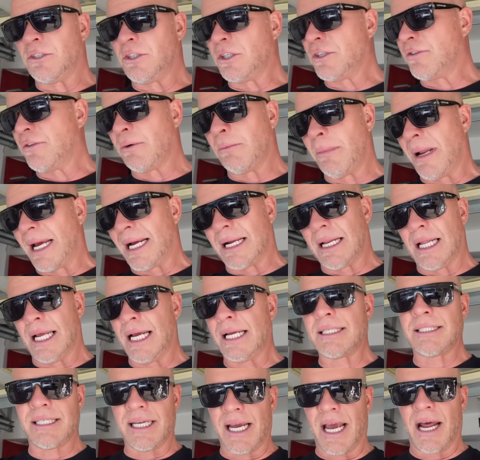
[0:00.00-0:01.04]
just from like
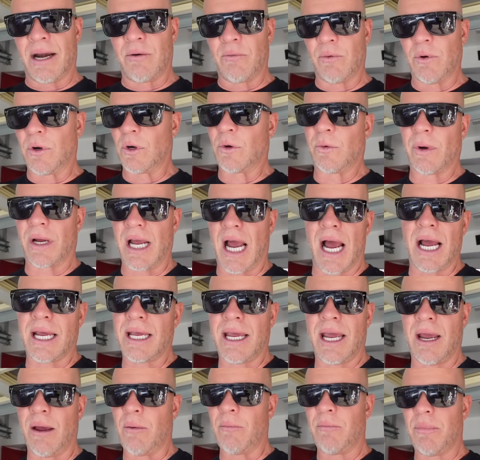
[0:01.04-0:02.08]
glancing at it real quick, I
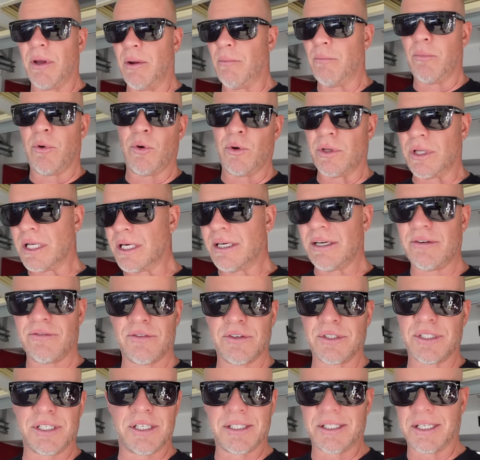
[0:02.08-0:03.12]
can't pinpoint the
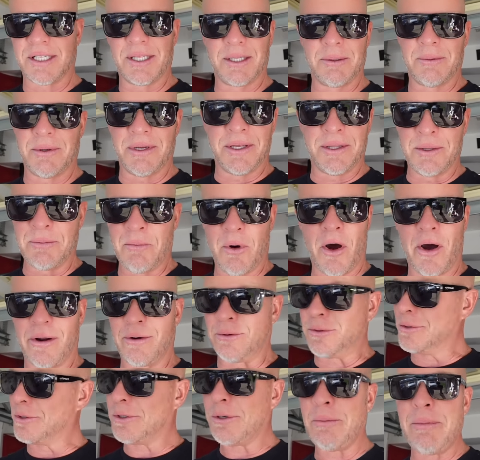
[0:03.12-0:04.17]
differences in the, in the
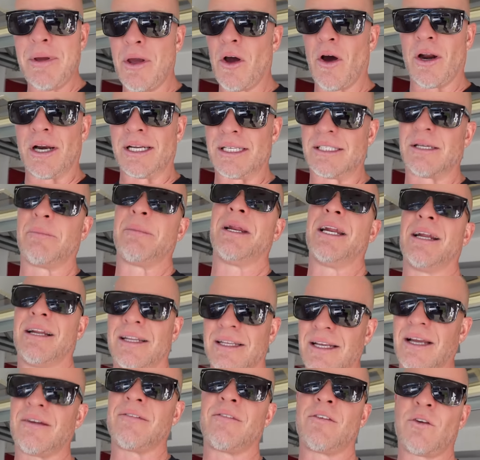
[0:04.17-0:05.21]
models, to be honest. I mean,
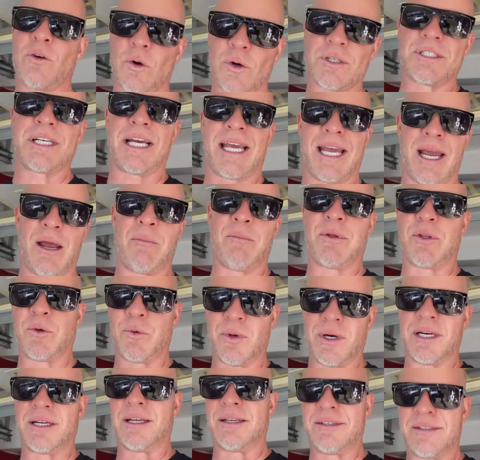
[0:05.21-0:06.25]
of course I can
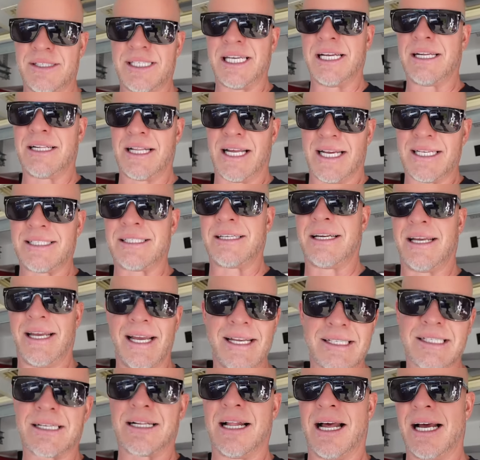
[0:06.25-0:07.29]
between a C-Class and an
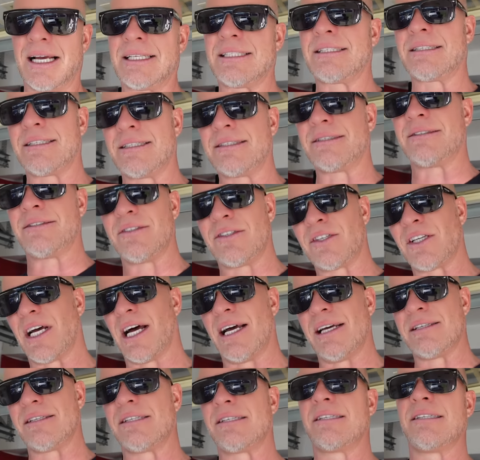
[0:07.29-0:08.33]
S-Class because it's
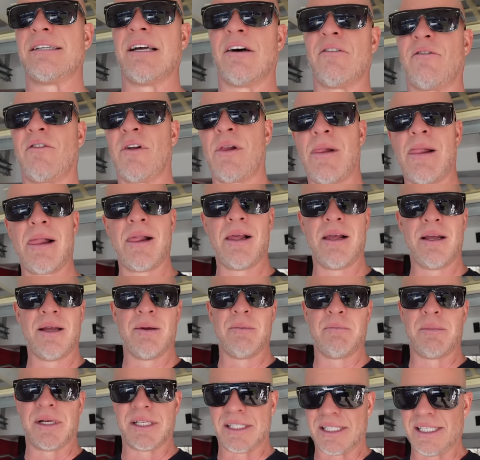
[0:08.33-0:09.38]
size and stuff.
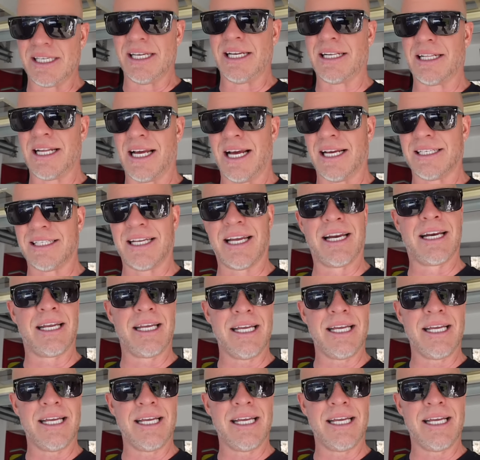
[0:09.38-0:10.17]
But C-Class and